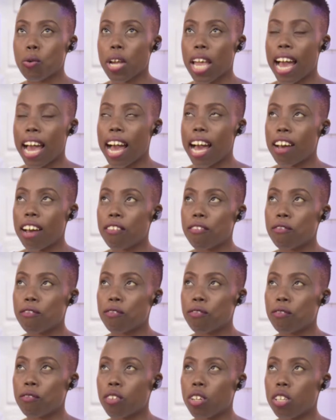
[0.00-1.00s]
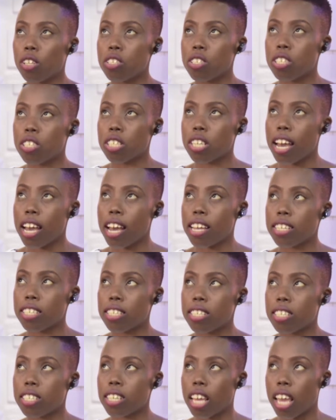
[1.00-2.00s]
we have
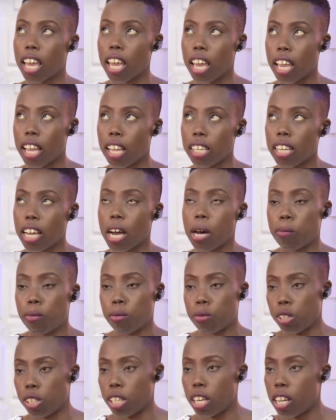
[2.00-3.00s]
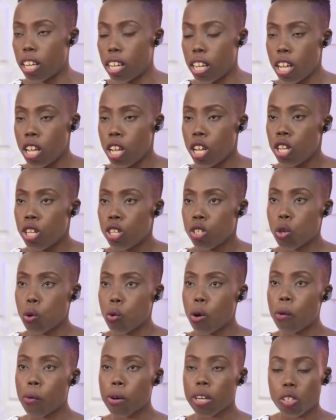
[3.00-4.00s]
volunteers in Abuja. So
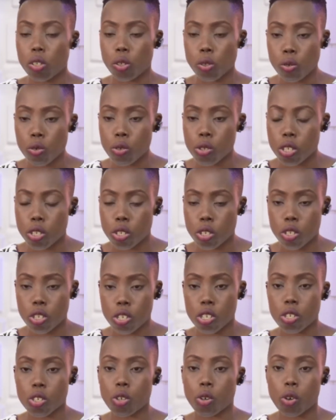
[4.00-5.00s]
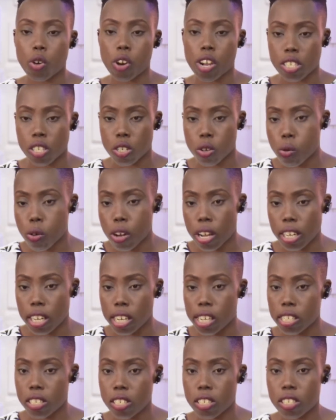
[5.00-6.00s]
what we do is to just create
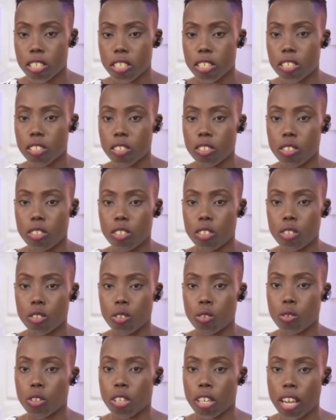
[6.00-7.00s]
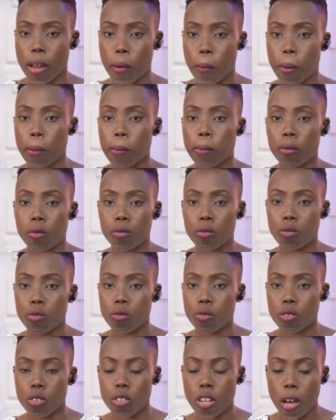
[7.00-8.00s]
awareness, get
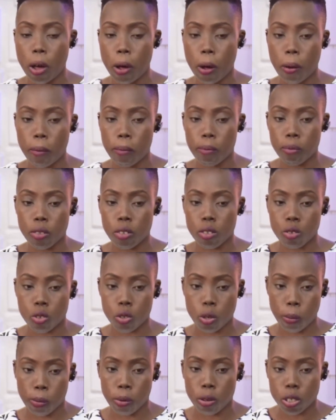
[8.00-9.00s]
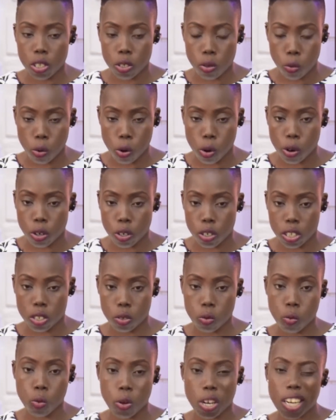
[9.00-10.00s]
people to support the warriors
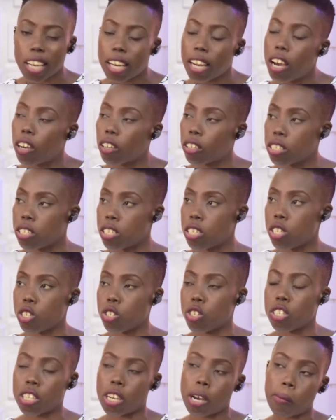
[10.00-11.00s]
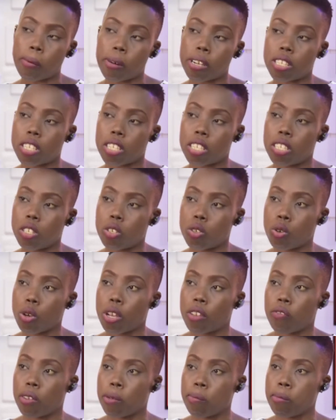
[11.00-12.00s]
within our organization's capacity. So
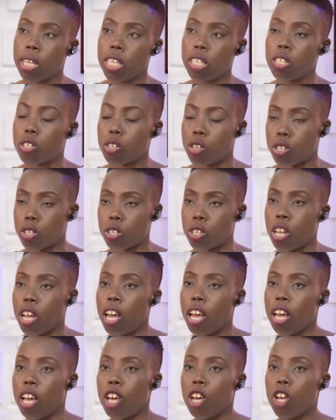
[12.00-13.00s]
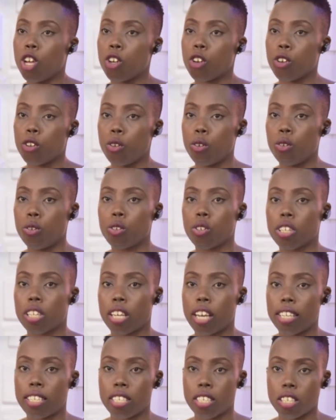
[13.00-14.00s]
if it means us,
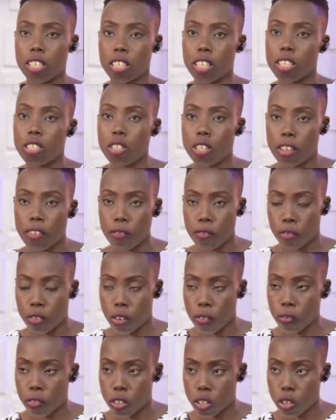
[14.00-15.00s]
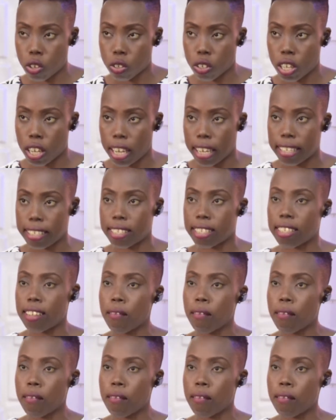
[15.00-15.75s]
getting involved in your case,